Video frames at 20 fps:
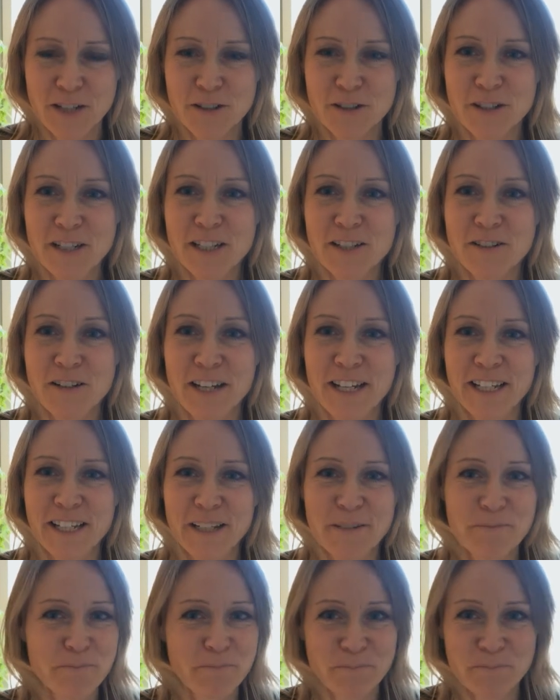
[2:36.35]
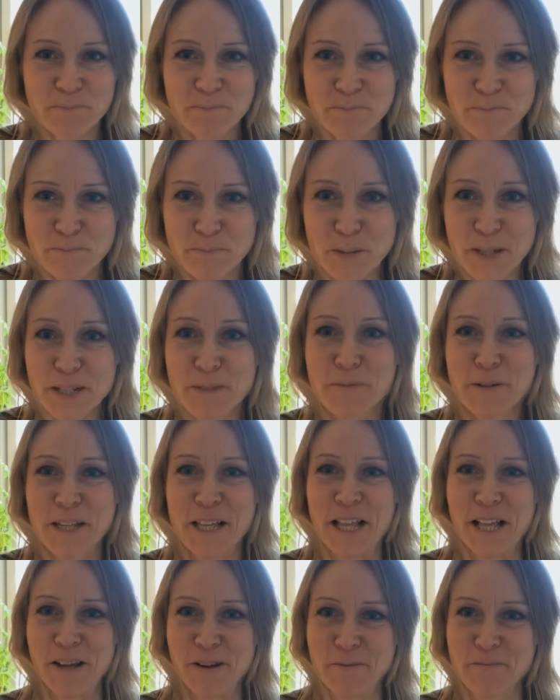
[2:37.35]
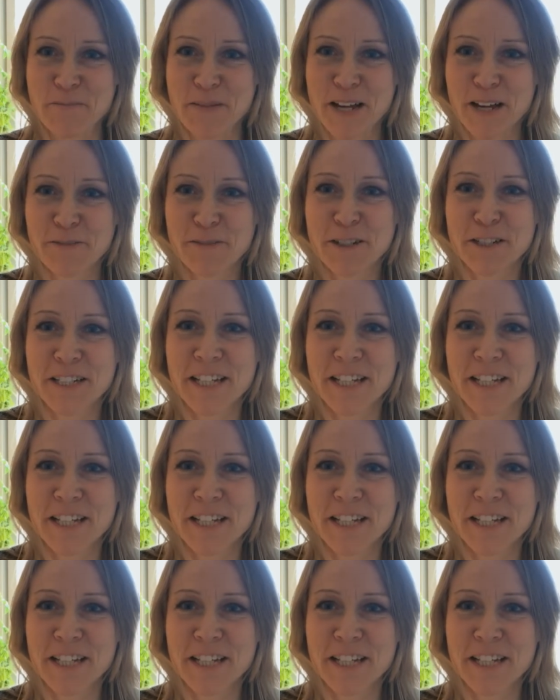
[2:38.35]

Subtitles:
You need to like be with them every